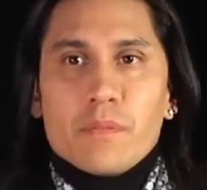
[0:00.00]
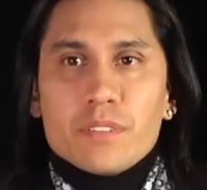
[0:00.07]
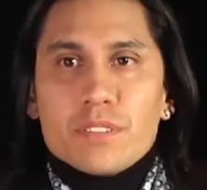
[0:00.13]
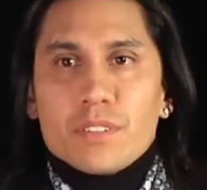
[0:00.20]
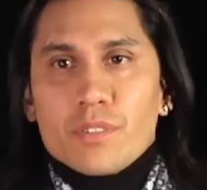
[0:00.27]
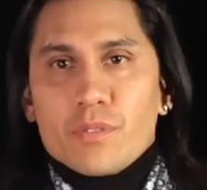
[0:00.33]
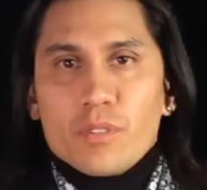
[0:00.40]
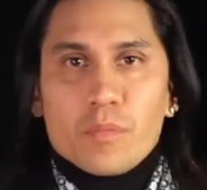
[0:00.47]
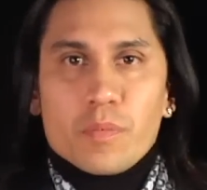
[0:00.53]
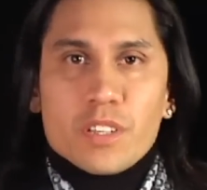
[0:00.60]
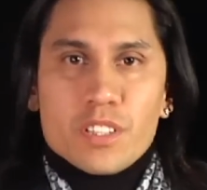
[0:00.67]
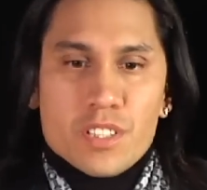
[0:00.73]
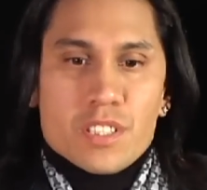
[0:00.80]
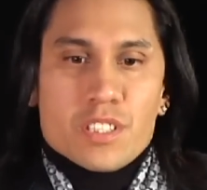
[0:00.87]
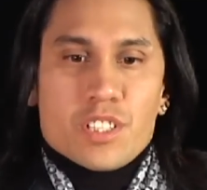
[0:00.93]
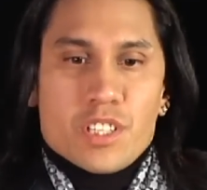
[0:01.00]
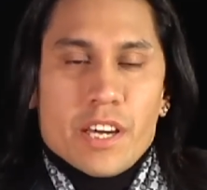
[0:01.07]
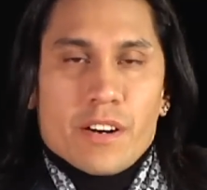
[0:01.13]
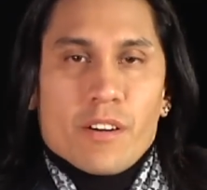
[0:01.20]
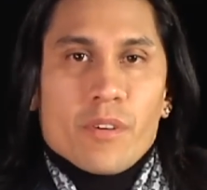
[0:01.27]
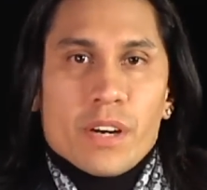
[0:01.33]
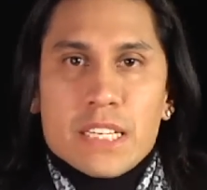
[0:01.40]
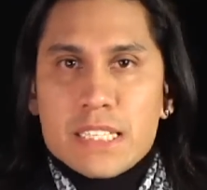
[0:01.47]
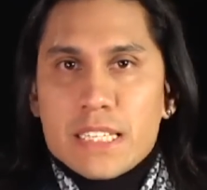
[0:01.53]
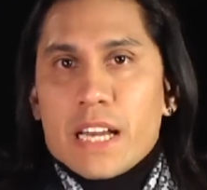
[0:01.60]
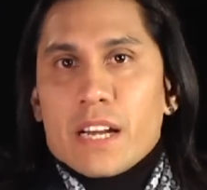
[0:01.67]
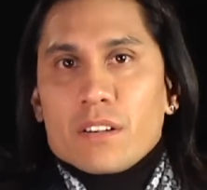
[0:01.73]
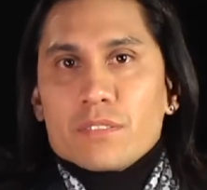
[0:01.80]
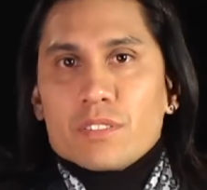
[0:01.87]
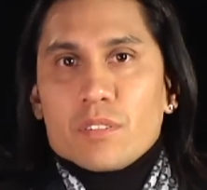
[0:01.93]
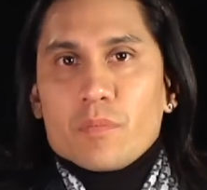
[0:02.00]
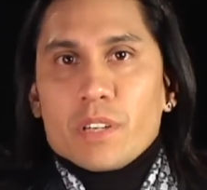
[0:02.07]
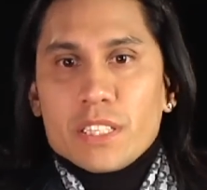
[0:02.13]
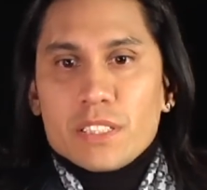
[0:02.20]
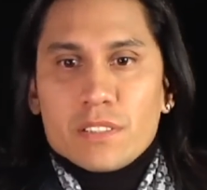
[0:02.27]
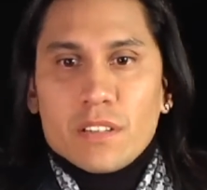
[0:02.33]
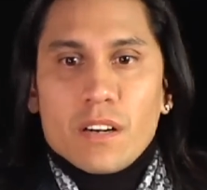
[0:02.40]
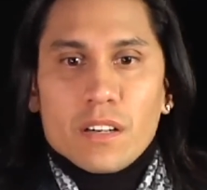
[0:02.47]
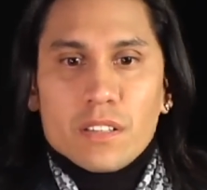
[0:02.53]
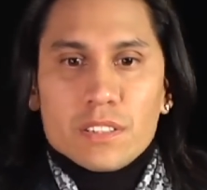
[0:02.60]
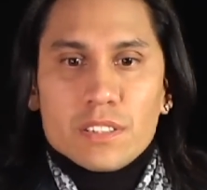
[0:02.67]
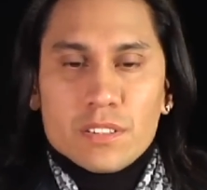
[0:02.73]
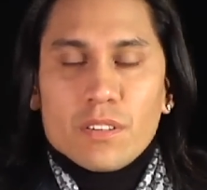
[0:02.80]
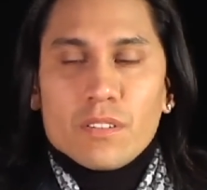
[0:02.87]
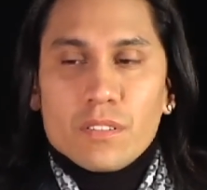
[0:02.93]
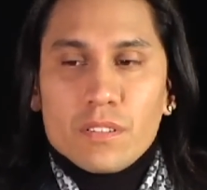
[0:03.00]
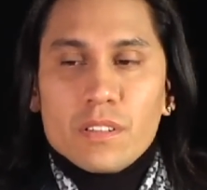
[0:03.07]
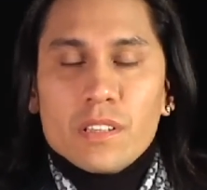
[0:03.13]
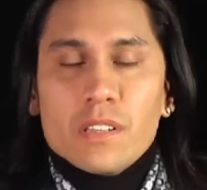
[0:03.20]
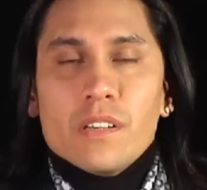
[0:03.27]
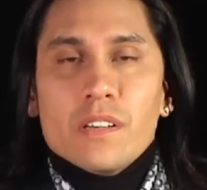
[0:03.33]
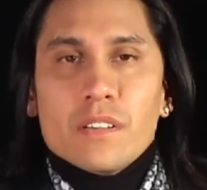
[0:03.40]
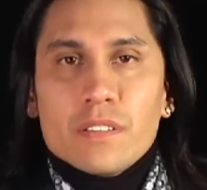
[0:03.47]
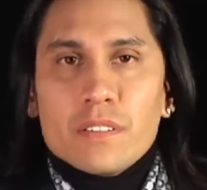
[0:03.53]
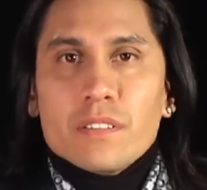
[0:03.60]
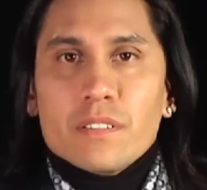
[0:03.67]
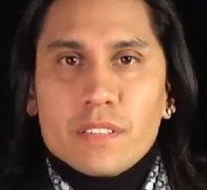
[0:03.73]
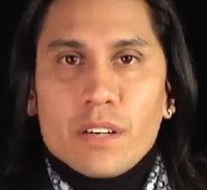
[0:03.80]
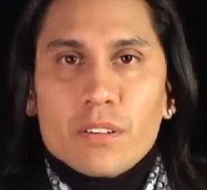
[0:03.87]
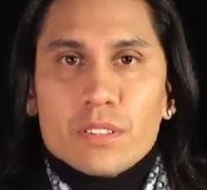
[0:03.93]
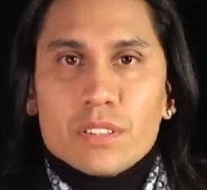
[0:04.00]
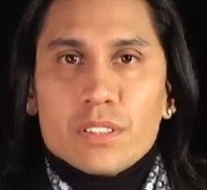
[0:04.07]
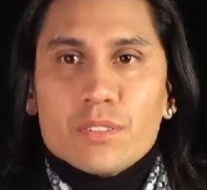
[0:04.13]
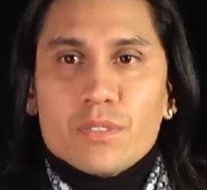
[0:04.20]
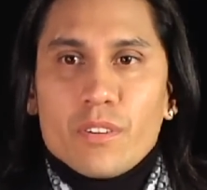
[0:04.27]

come into the group because she had already sang on so many songs. So that was the